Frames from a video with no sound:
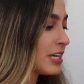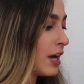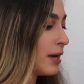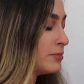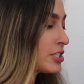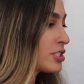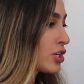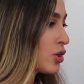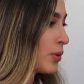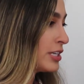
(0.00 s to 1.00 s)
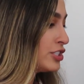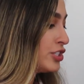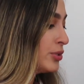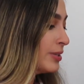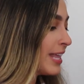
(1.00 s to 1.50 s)
now I'm just going
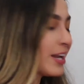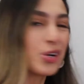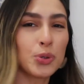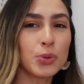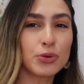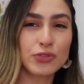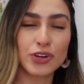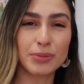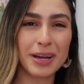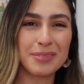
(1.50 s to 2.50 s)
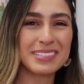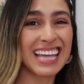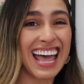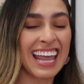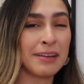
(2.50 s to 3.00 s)
to let it cool for about
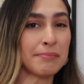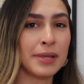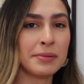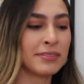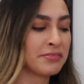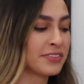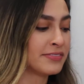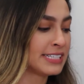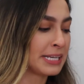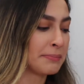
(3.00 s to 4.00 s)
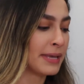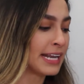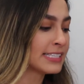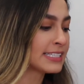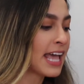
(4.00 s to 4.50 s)
10, maybe even 15
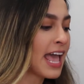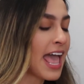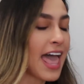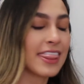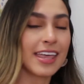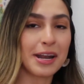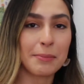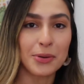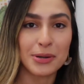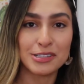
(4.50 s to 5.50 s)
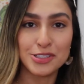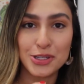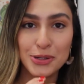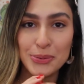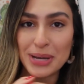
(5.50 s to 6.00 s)
minutes, and then I'm going
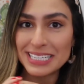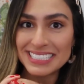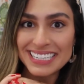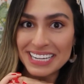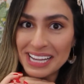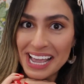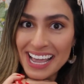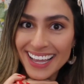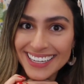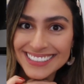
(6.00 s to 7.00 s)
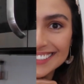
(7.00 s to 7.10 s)
to dig in.